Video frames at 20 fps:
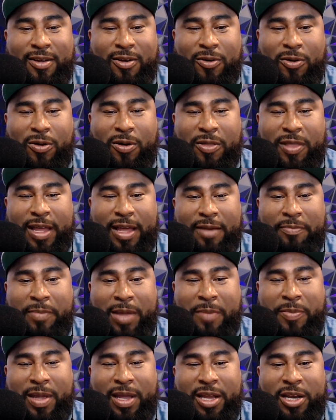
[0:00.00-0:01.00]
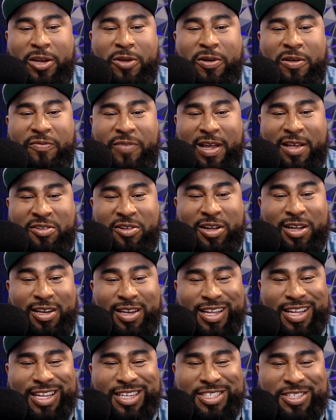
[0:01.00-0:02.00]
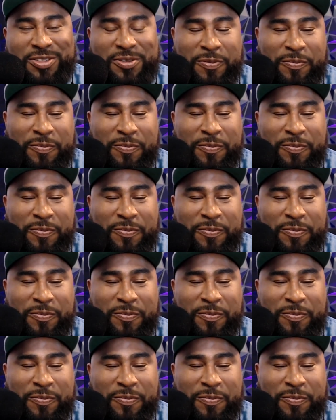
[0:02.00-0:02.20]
or that maybe a new investor could look into?